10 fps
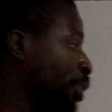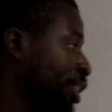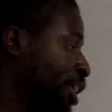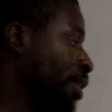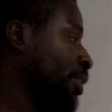per
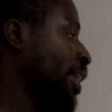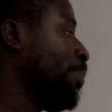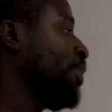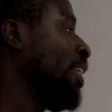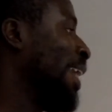year,
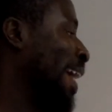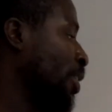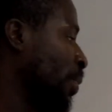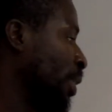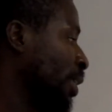10%
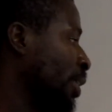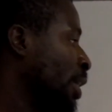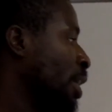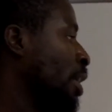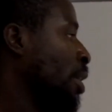annually,
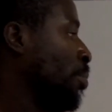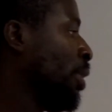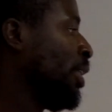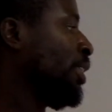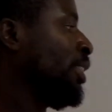
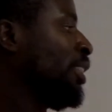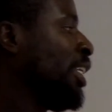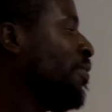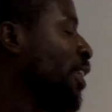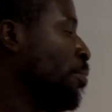but this is
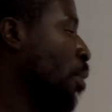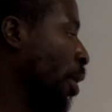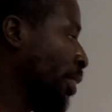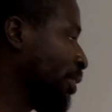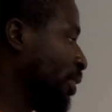given in months.